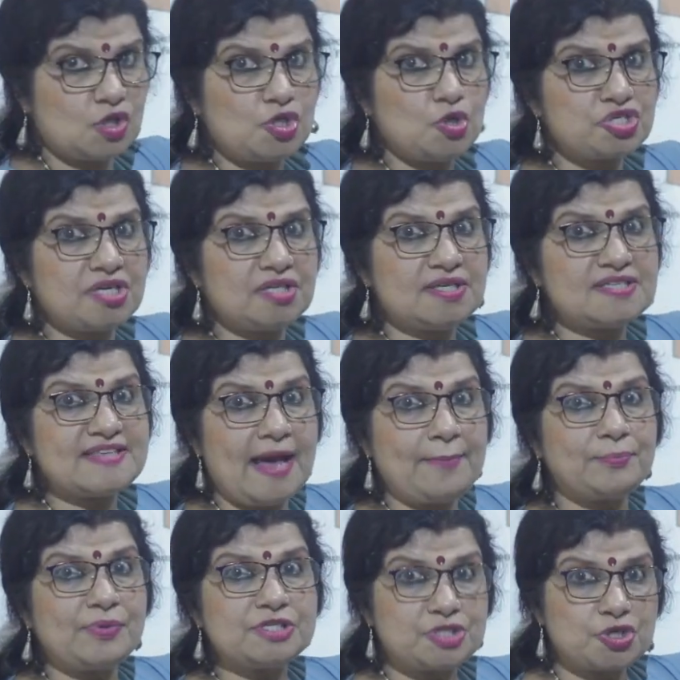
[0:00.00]
solution in the
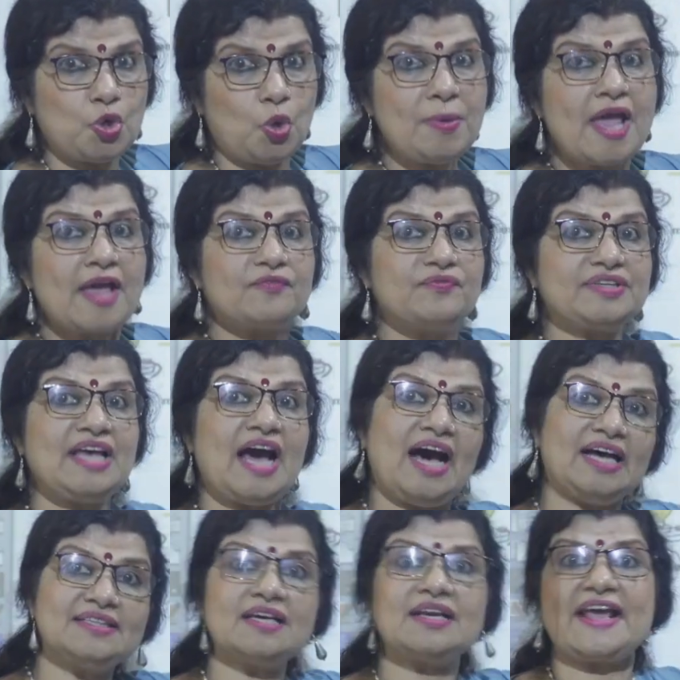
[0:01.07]
sample tube with the
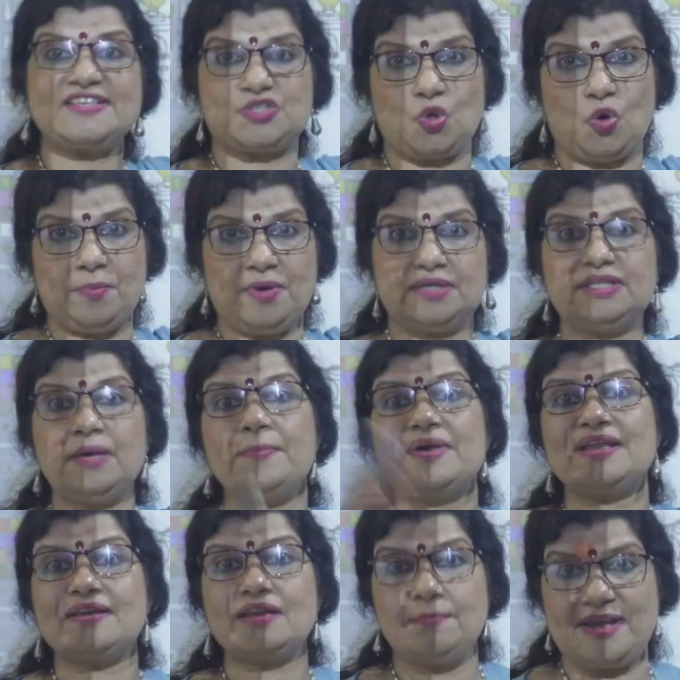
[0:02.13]
other isomer, the
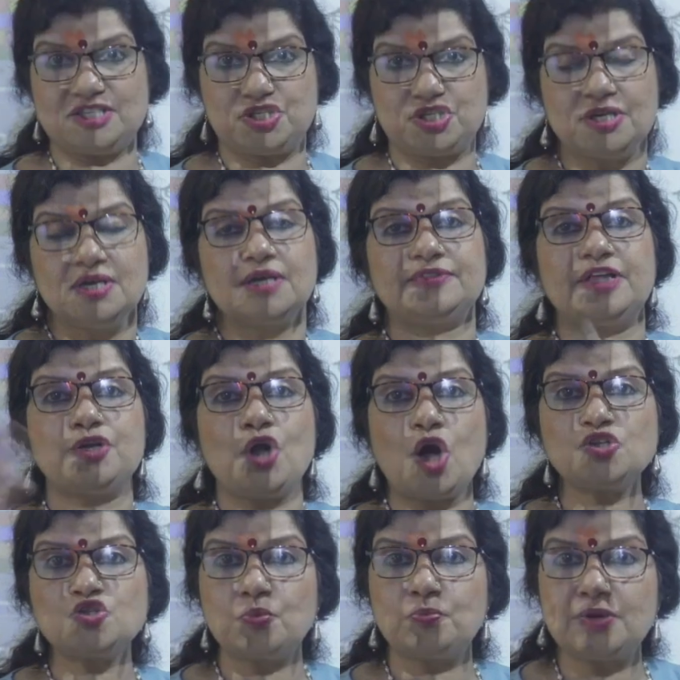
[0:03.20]
mirror image, the
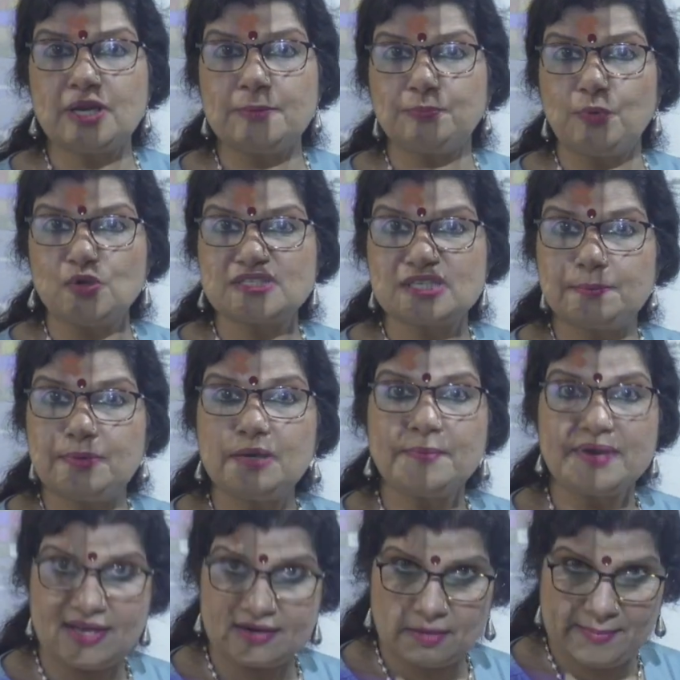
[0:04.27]
non-superimposable
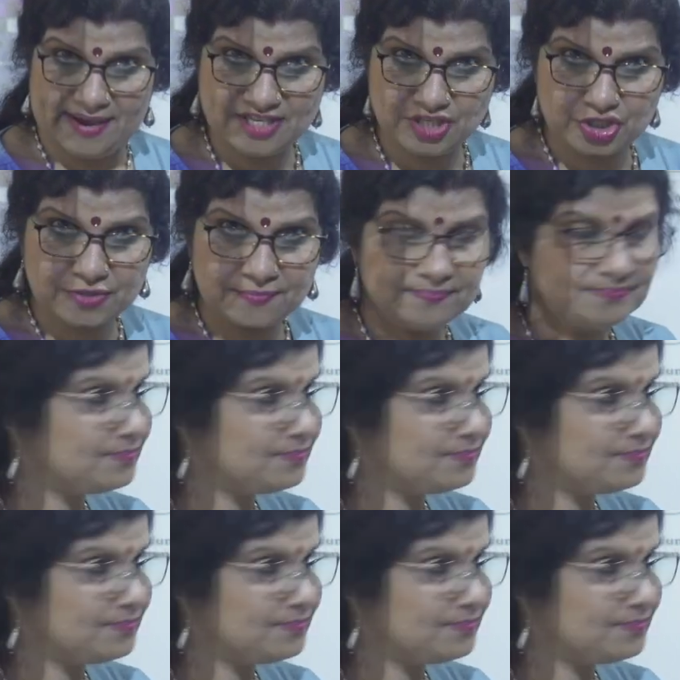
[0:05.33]
mirror image,